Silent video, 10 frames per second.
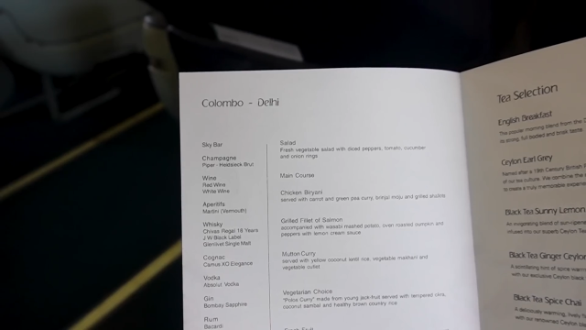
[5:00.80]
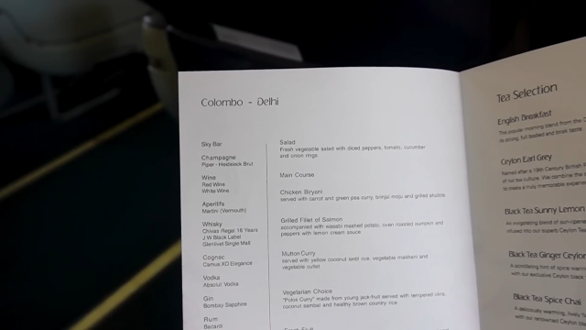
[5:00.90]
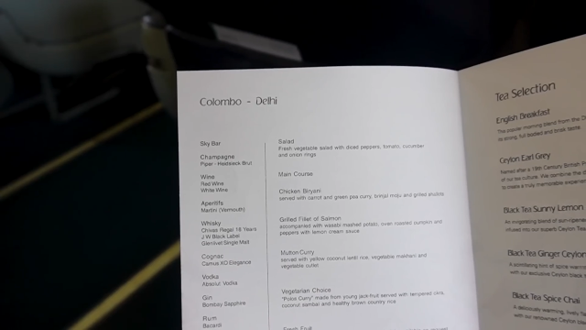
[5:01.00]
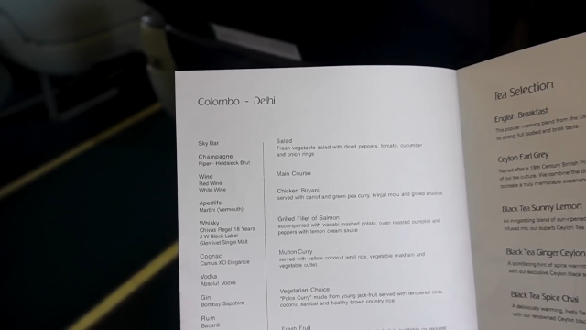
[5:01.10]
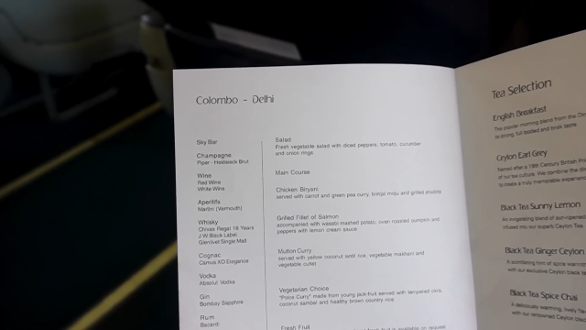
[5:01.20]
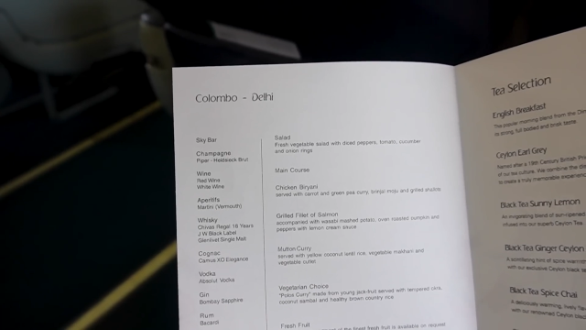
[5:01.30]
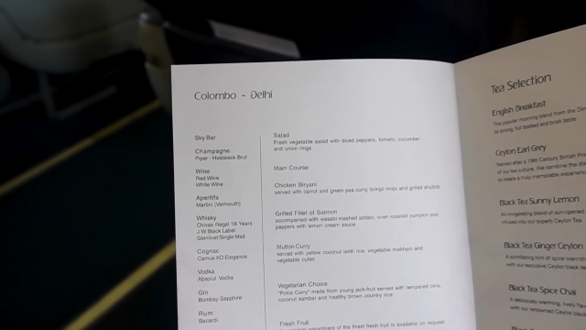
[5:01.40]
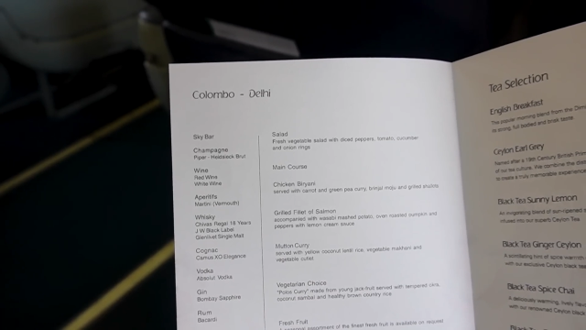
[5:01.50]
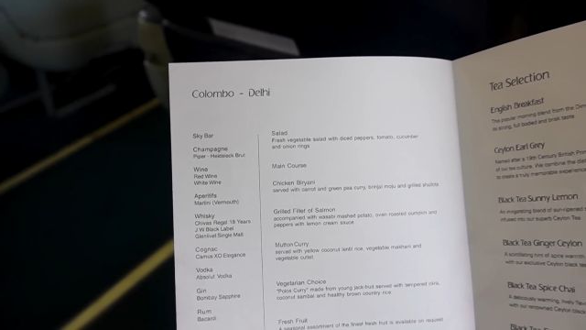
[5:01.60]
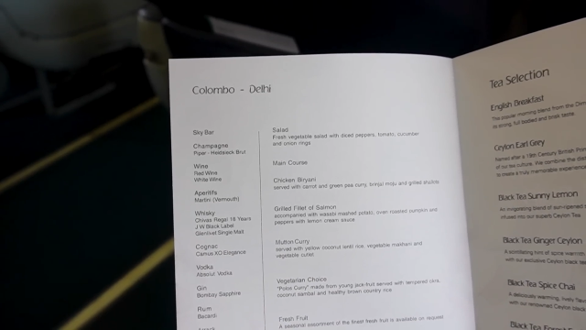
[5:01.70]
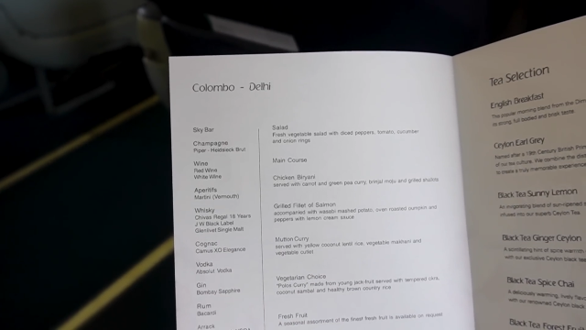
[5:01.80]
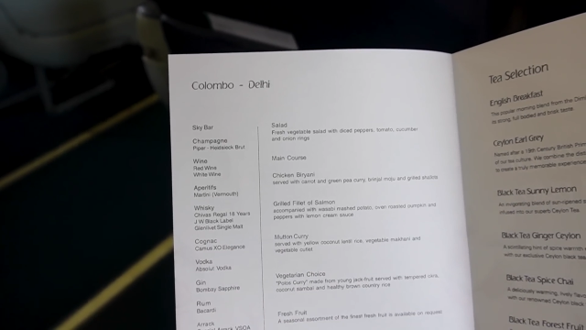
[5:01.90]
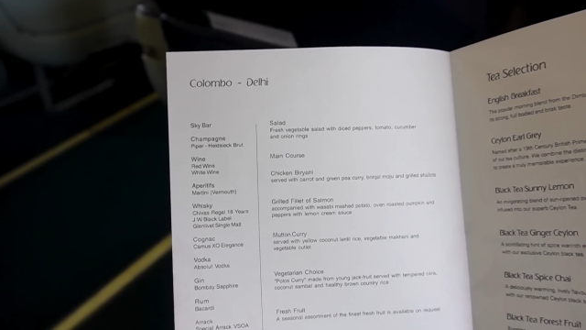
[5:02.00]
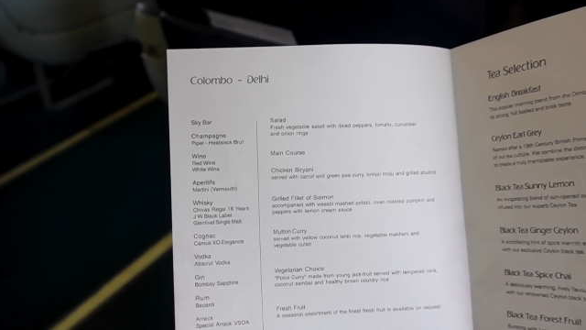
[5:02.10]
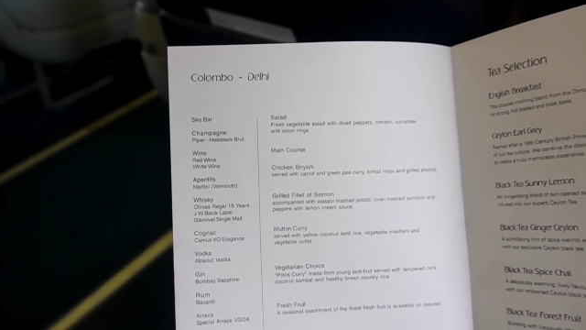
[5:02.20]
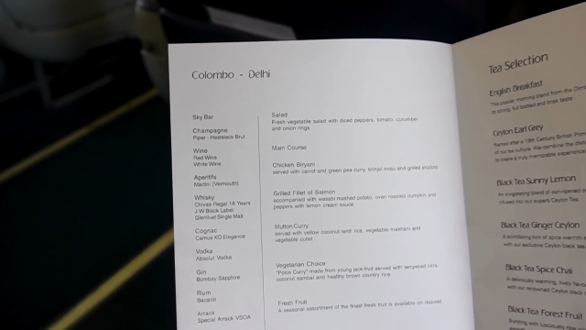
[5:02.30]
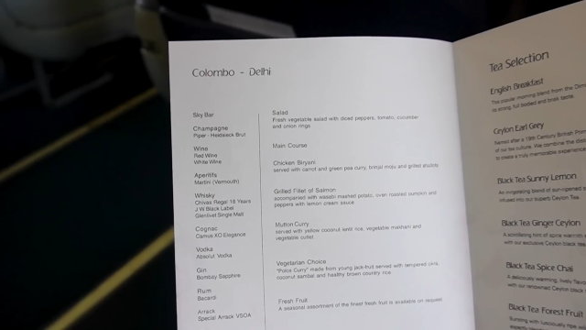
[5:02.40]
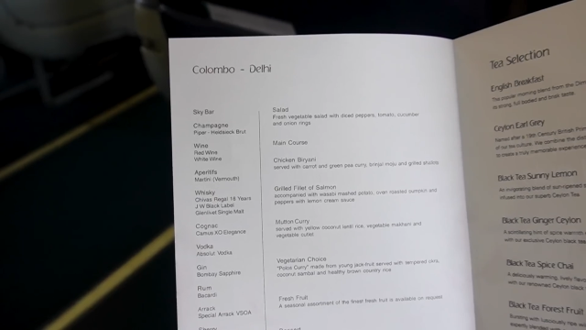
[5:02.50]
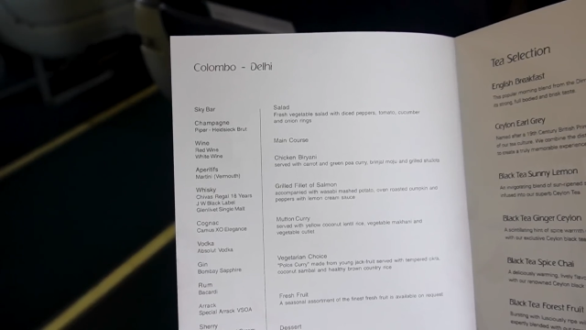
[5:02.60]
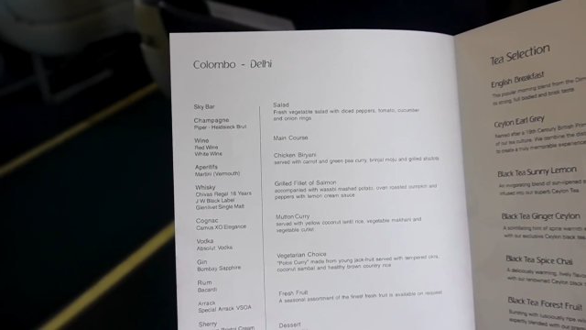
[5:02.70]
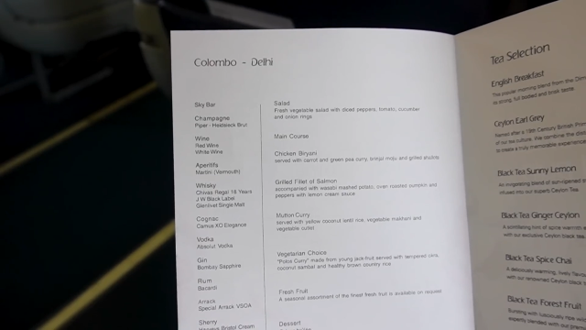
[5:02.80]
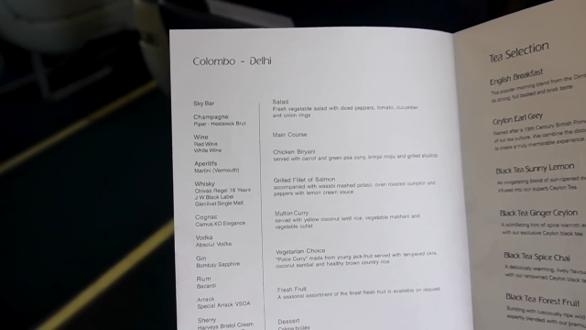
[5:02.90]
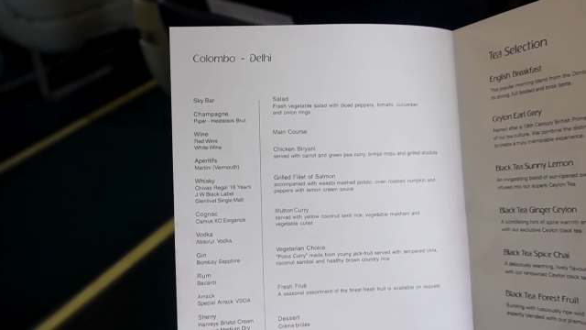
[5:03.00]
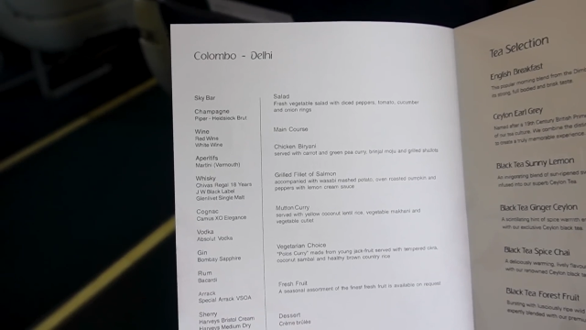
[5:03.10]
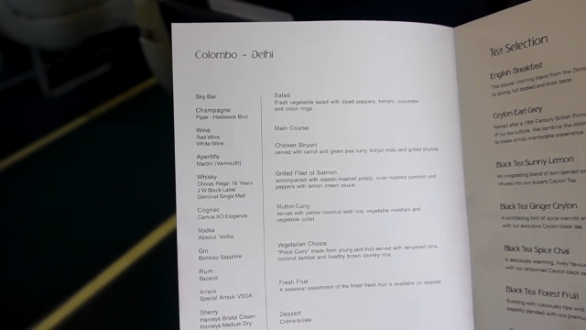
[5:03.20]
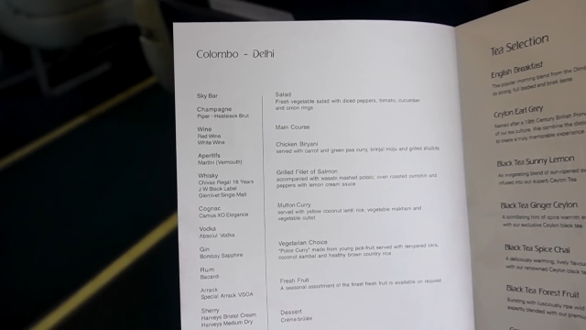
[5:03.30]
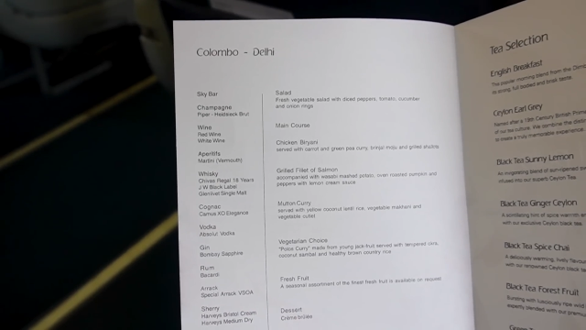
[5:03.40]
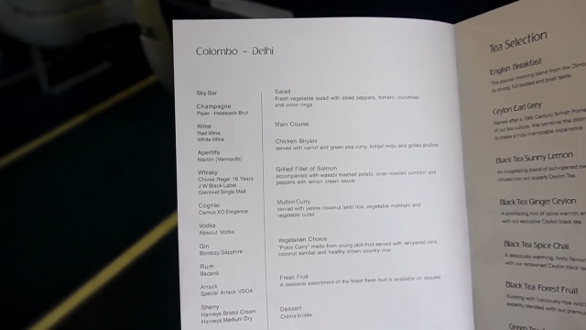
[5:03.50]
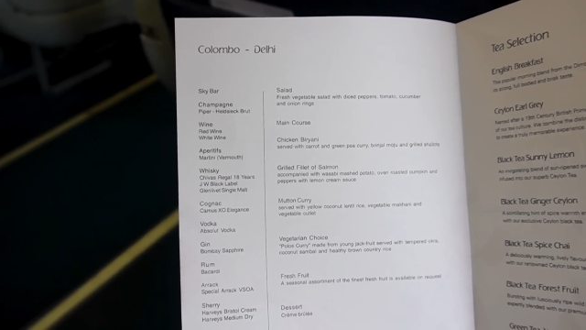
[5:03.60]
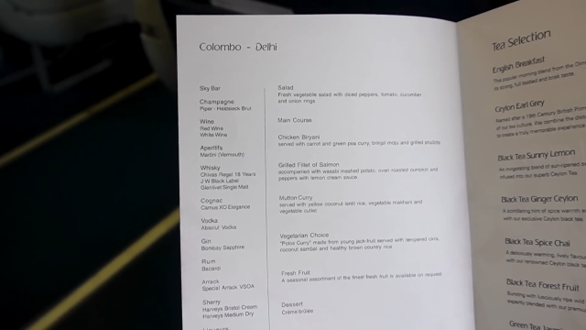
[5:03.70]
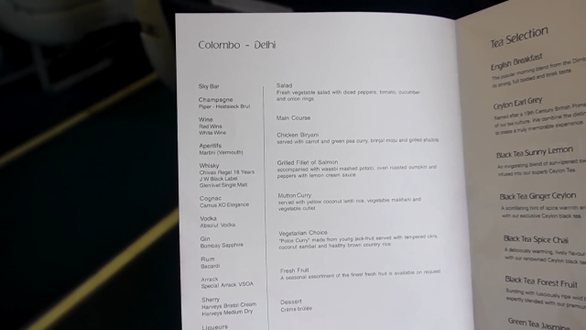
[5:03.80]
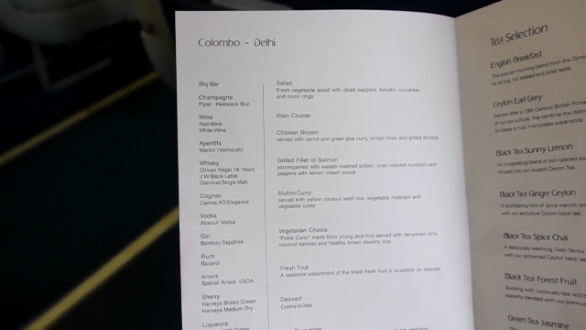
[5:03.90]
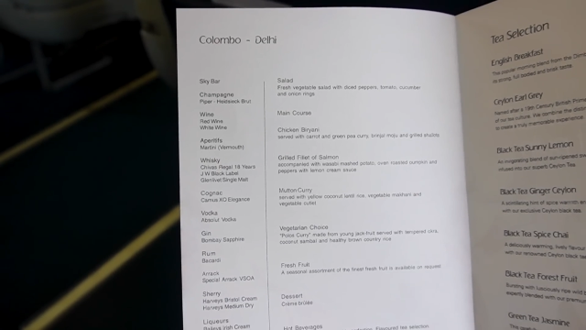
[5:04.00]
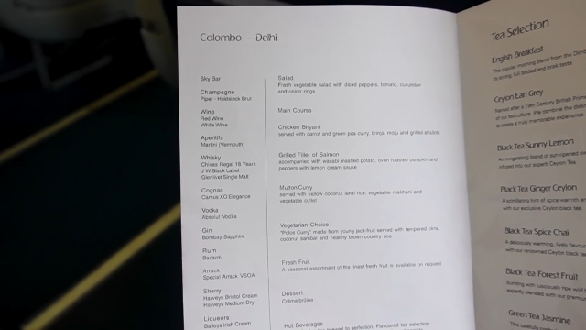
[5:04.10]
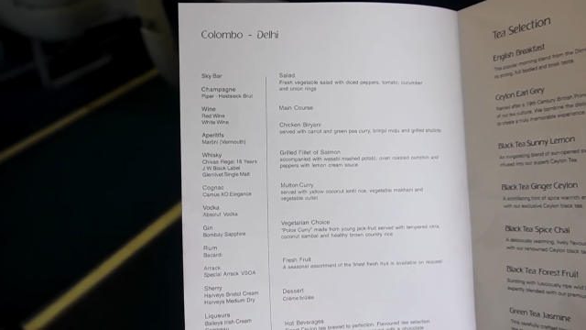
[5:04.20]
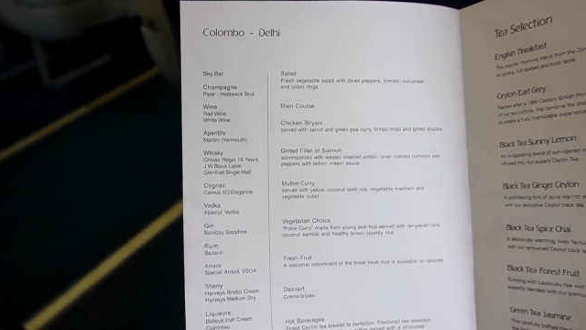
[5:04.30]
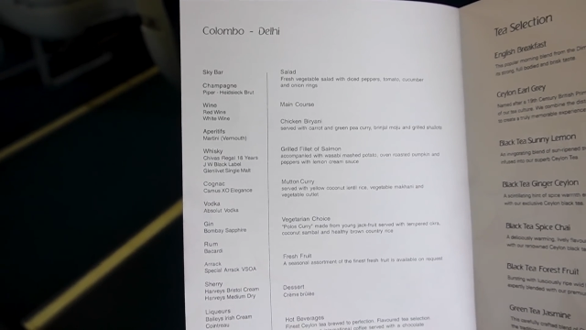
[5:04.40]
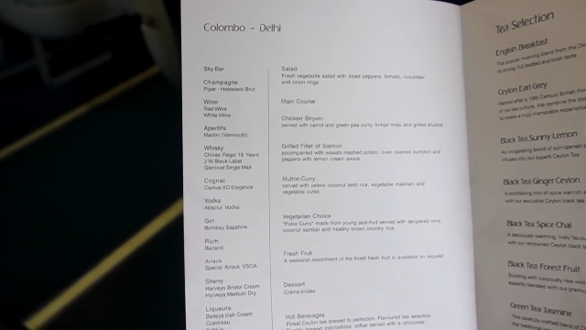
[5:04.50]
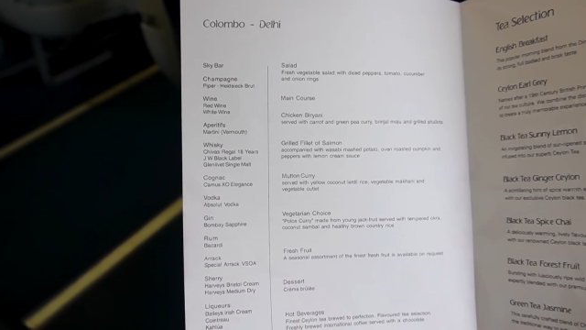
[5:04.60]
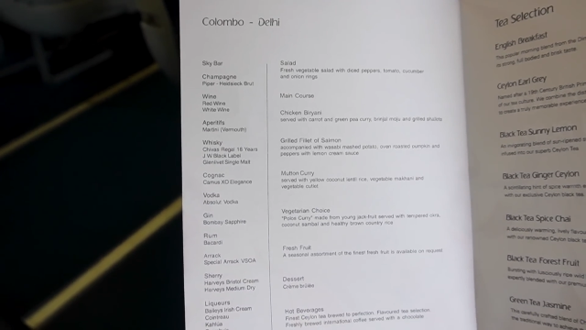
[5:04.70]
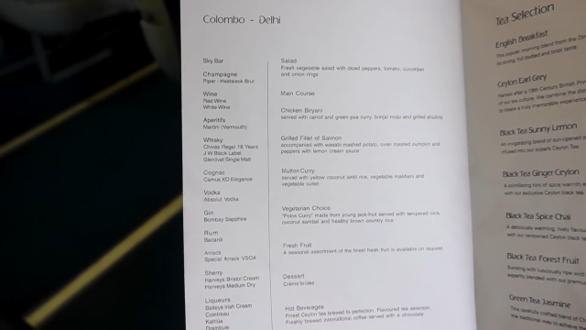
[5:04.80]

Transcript: No face is visible, so there are no lips to read.